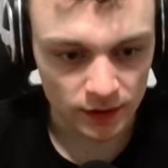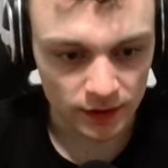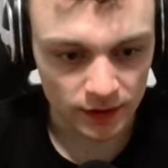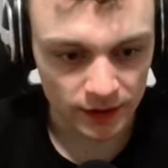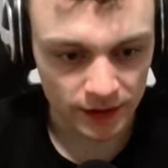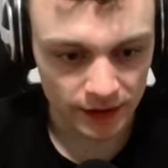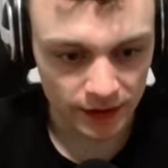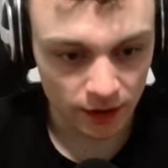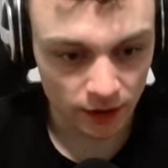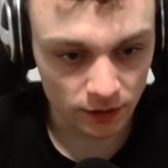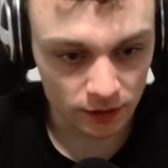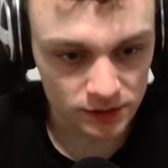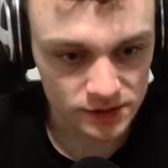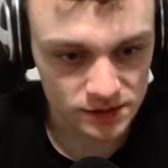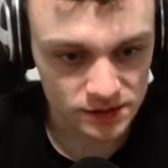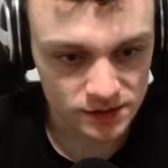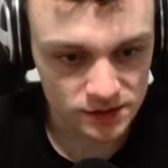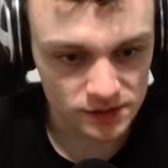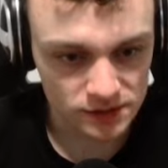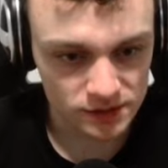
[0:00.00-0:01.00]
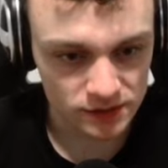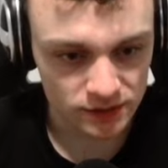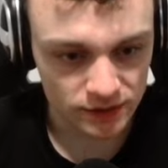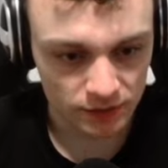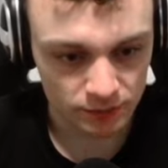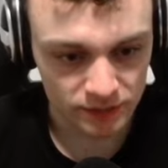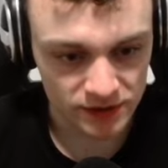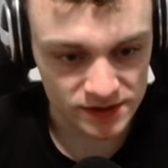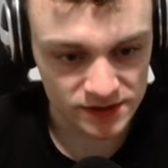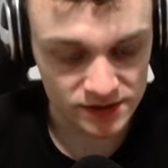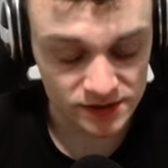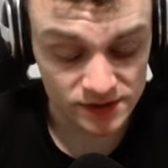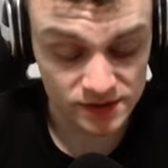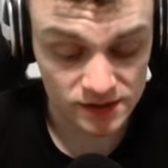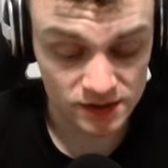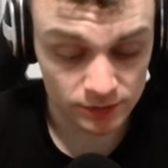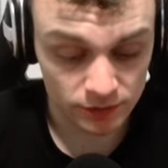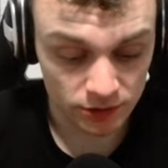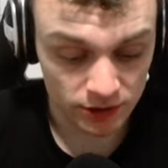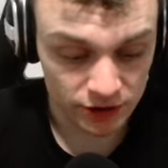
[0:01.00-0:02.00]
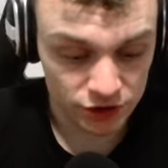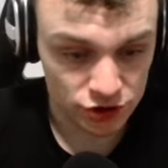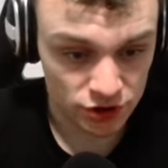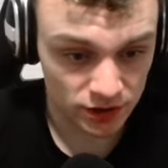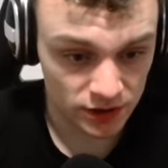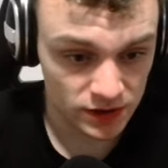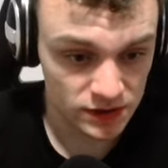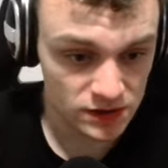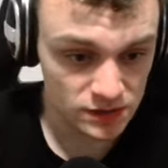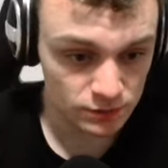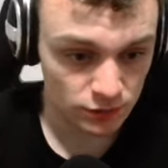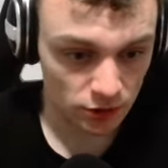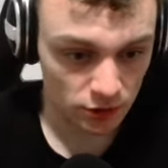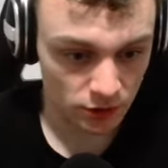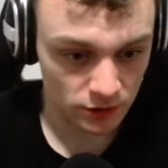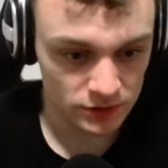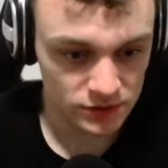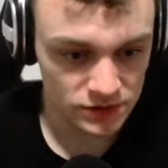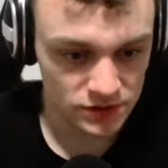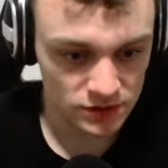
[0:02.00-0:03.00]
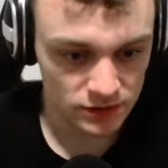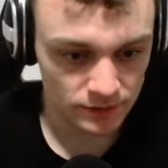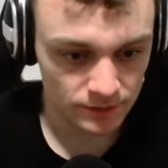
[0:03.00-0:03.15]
Else, that means the simulation is paused.